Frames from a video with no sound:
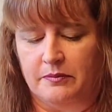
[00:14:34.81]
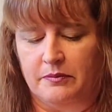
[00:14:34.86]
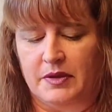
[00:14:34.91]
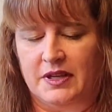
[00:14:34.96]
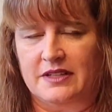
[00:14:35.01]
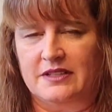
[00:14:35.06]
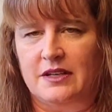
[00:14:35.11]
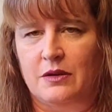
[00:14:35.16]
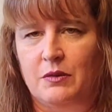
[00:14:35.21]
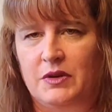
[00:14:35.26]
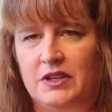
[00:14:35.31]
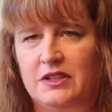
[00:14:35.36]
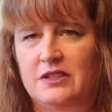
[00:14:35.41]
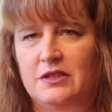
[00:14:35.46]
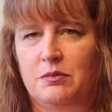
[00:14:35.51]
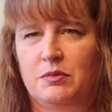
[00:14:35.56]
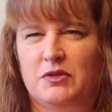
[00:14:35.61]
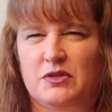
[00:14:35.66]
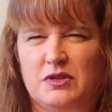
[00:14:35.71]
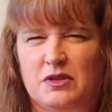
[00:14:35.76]
because I wanted
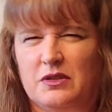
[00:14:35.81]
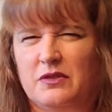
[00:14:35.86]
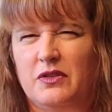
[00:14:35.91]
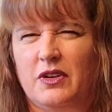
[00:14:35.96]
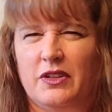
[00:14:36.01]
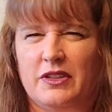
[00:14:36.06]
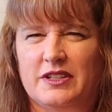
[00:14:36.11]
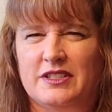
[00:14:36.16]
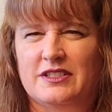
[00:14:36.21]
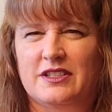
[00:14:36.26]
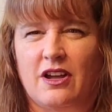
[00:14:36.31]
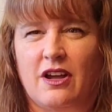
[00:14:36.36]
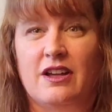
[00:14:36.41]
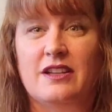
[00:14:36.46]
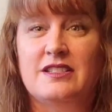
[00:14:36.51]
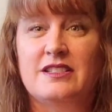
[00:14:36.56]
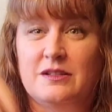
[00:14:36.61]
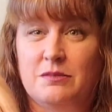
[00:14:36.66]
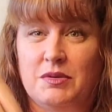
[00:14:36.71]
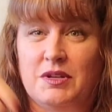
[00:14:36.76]
to preserve all the
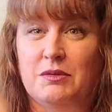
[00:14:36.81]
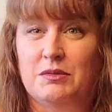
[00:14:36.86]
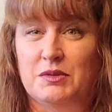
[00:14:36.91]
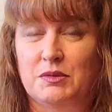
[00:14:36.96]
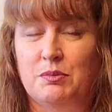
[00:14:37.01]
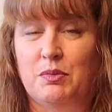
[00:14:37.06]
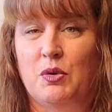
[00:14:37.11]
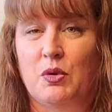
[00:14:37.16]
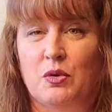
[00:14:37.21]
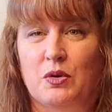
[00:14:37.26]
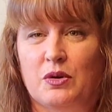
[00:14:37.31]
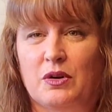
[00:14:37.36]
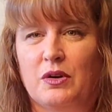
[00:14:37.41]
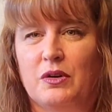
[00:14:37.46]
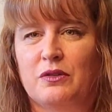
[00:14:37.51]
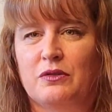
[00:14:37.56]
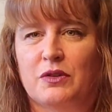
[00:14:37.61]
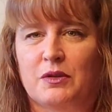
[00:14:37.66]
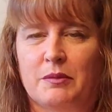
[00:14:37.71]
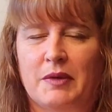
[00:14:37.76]
sauce to be able to pour
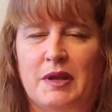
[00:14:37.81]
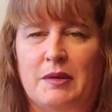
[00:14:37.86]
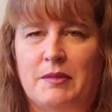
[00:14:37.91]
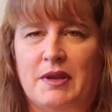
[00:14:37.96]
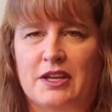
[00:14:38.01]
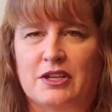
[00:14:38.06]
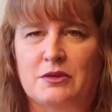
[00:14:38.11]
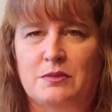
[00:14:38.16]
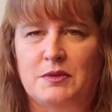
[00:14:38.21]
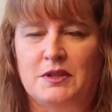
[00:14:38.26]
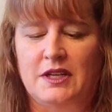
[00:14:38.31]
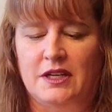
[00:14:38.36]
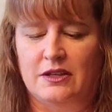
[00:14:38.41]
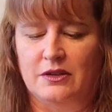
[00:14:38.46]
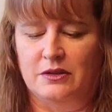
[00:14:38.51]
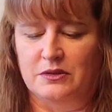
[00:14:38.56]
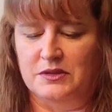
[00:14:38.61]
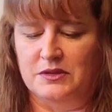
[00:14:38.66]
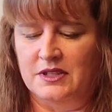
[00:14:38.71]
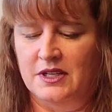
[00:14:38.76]
over my mashed
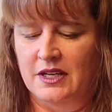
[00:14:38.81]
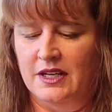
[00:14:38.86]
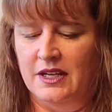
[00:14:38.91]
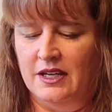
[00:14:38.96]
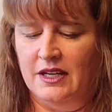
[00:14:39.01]
potatoes.